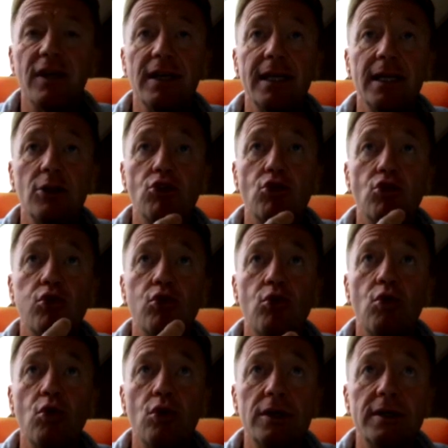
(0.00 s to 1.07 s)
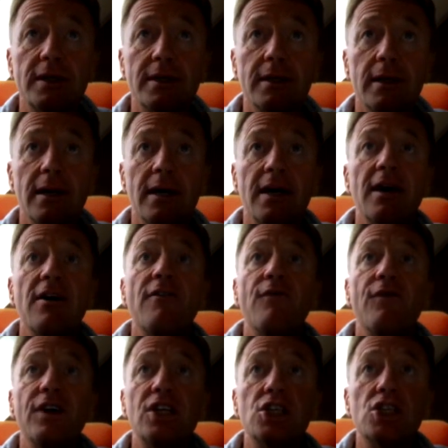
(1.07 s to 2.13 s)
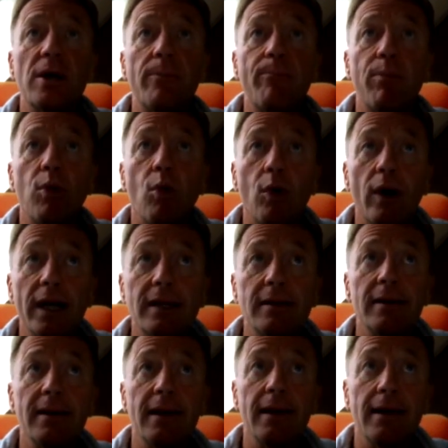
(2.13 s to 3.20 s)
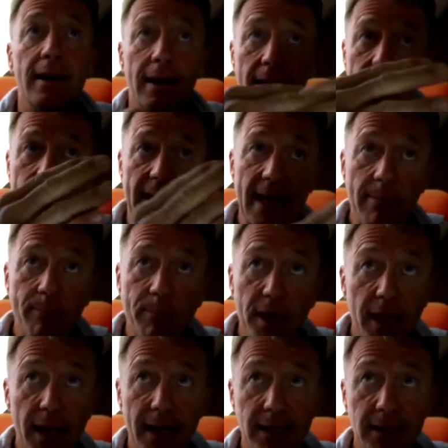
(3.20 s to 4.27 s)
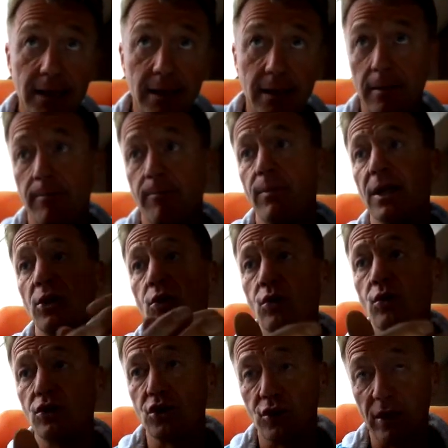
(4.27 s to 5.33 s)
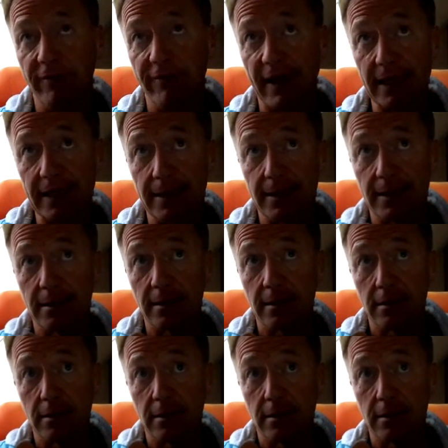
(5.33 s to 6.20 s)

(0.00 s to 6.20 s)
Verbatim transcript: we need tools which support A P Is, but also events.